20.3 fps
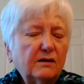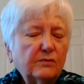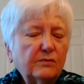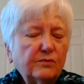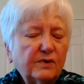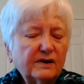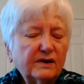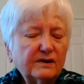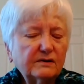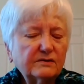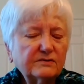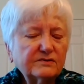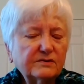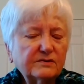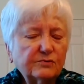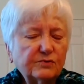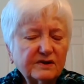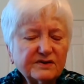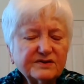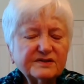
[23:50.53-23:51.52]
what are
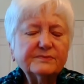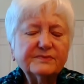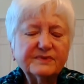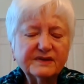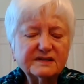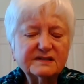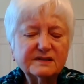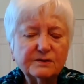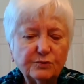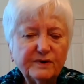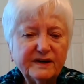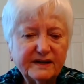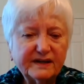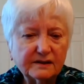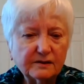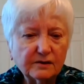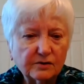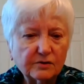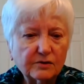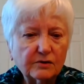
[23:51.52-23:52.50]
some things that we
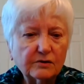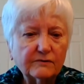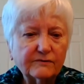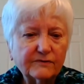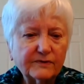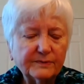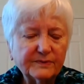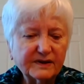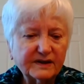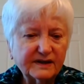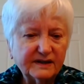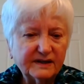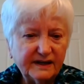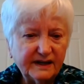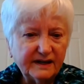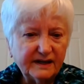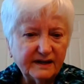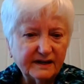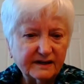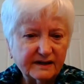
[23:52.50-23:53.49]
can learn from the
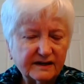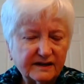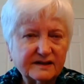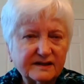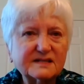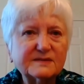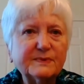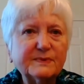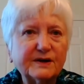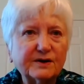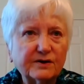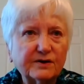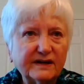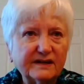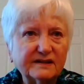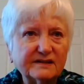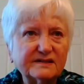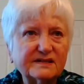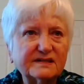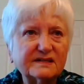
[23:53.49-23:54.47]
Canadian
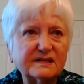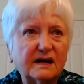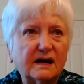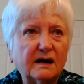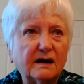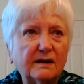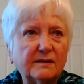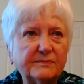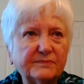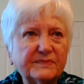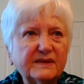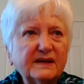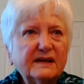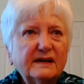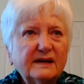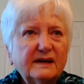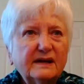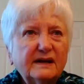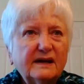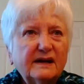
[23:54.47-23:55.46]
experience.
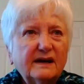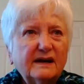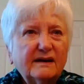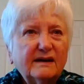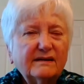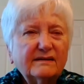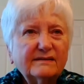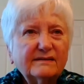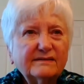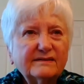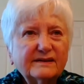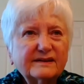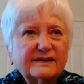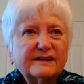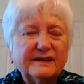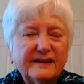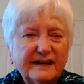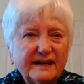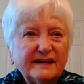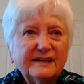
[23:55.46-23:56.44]
The
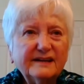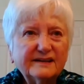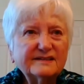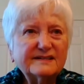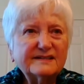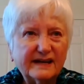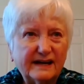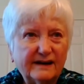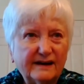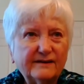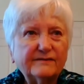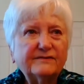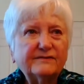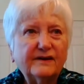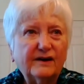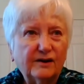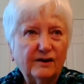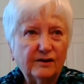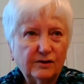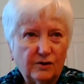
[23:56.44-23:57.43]
Canadians have
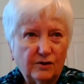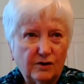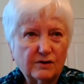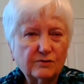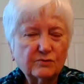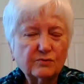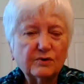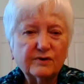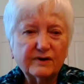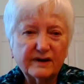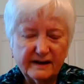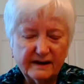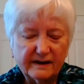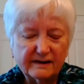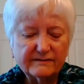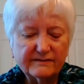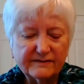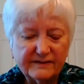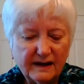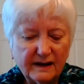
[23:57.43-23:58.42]
a long road
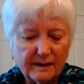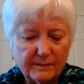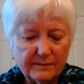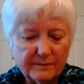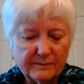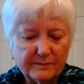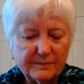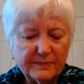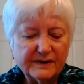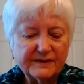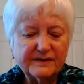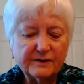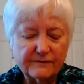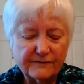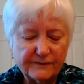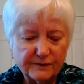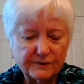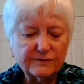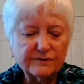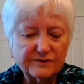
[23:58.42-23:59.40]
ahead of them, but
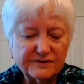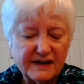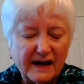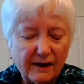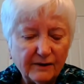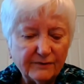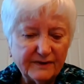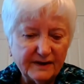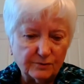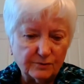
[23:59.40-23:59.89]
they're further down